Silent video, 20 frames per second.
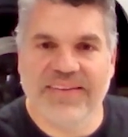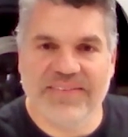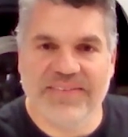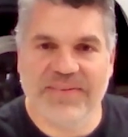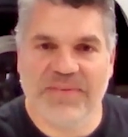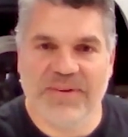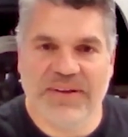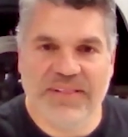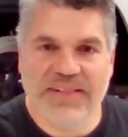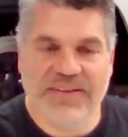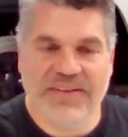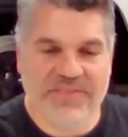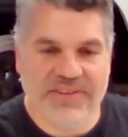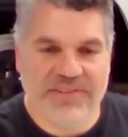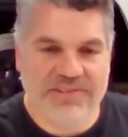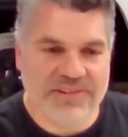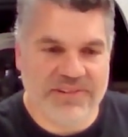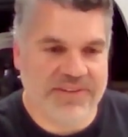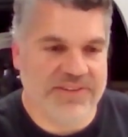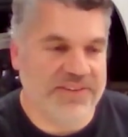we love the
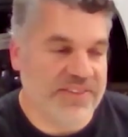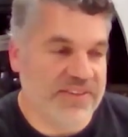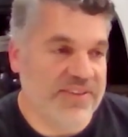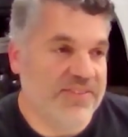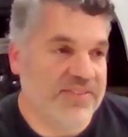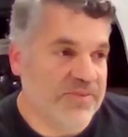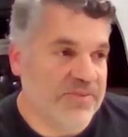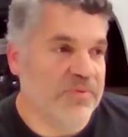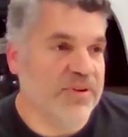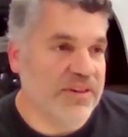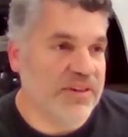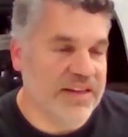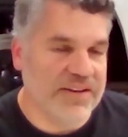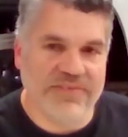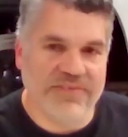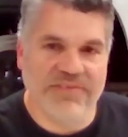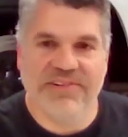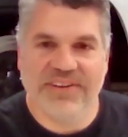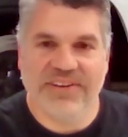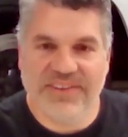truck audience, and we all
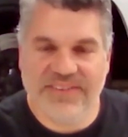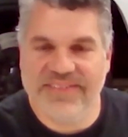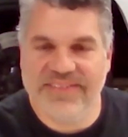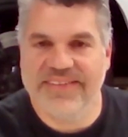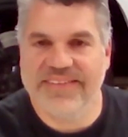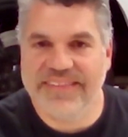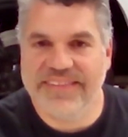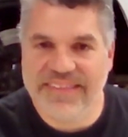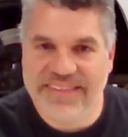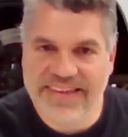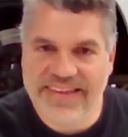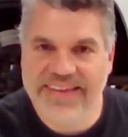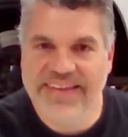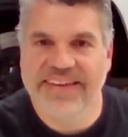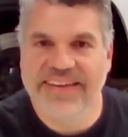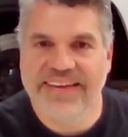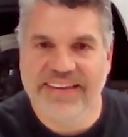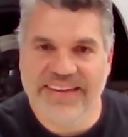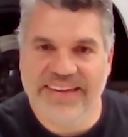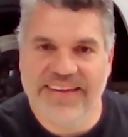have trucks, and
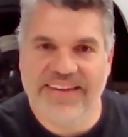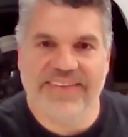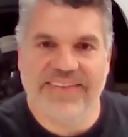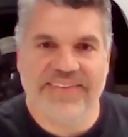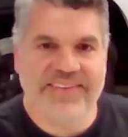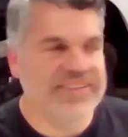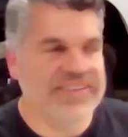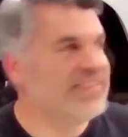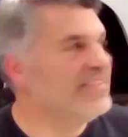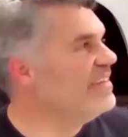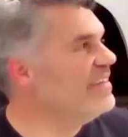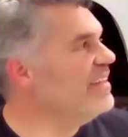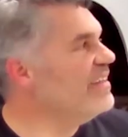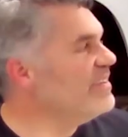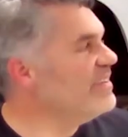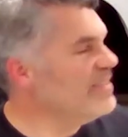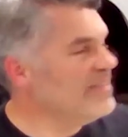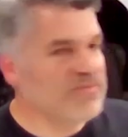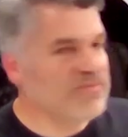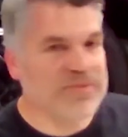
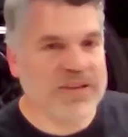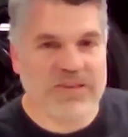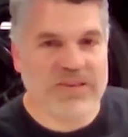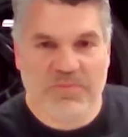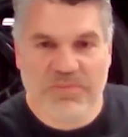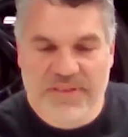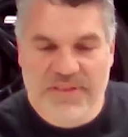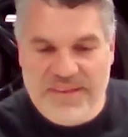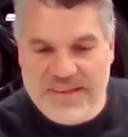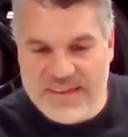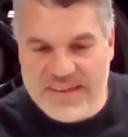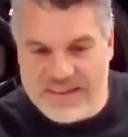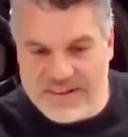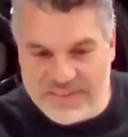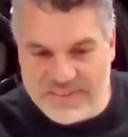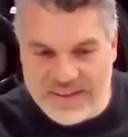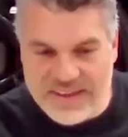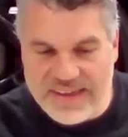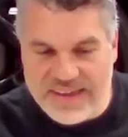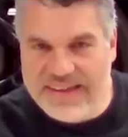it's pretty
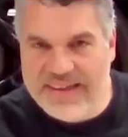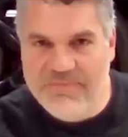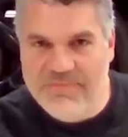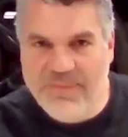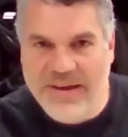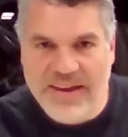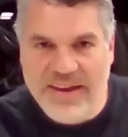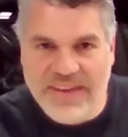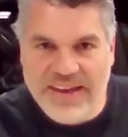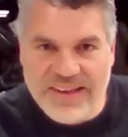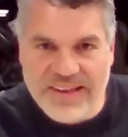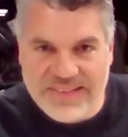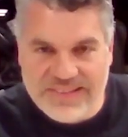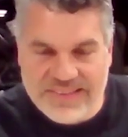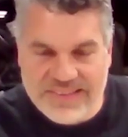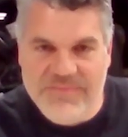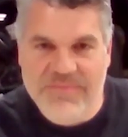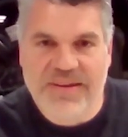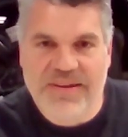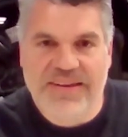unique and
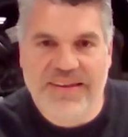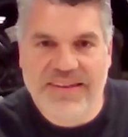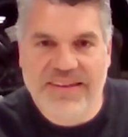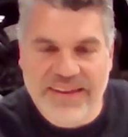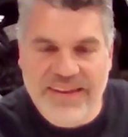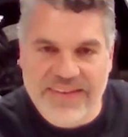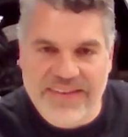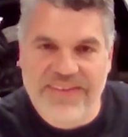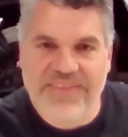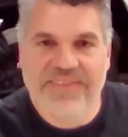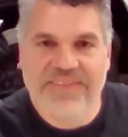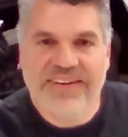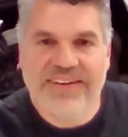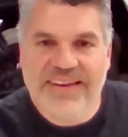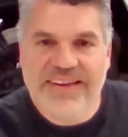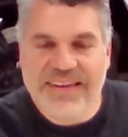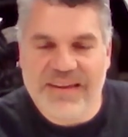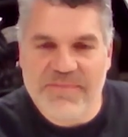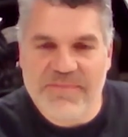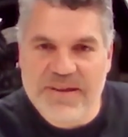badass to be
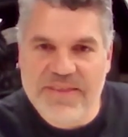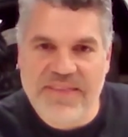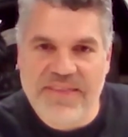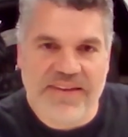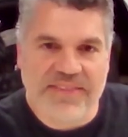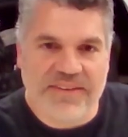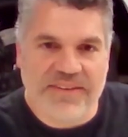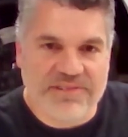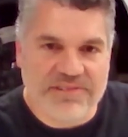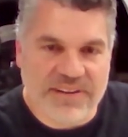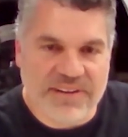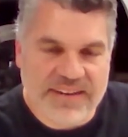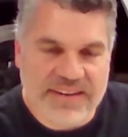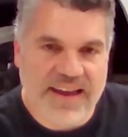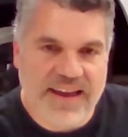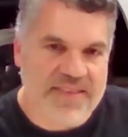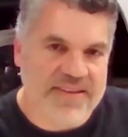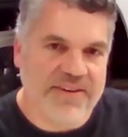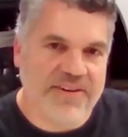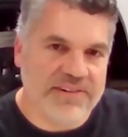competing in the truck
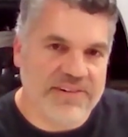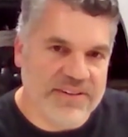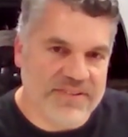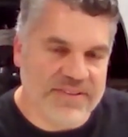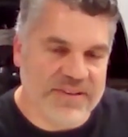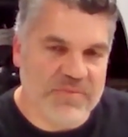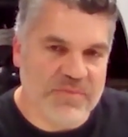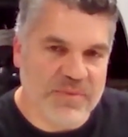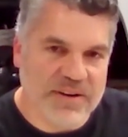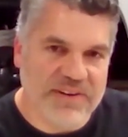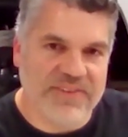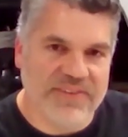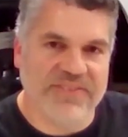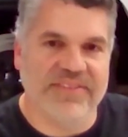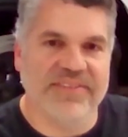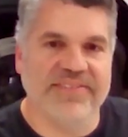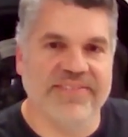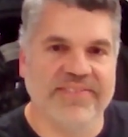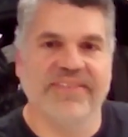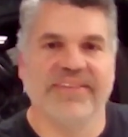category somewhere.
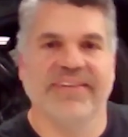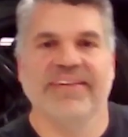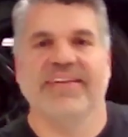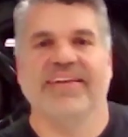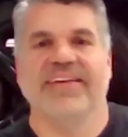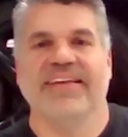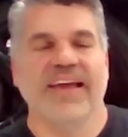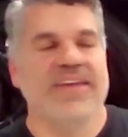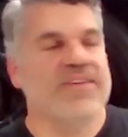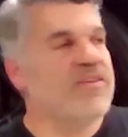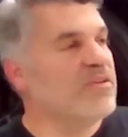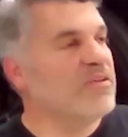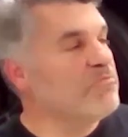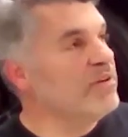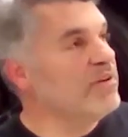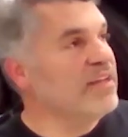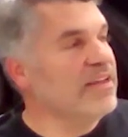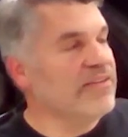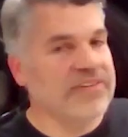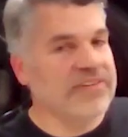So, and you can
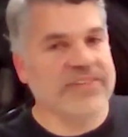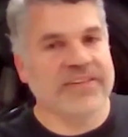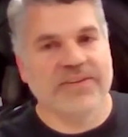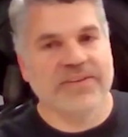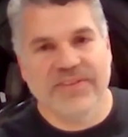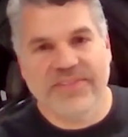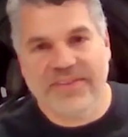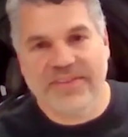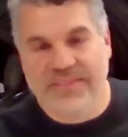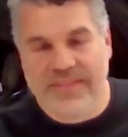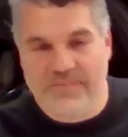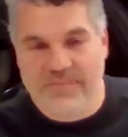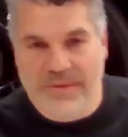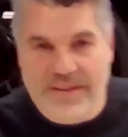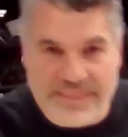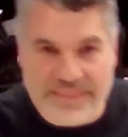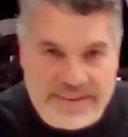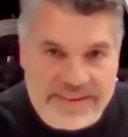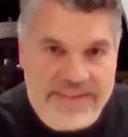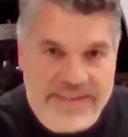bring everything with you in the bed.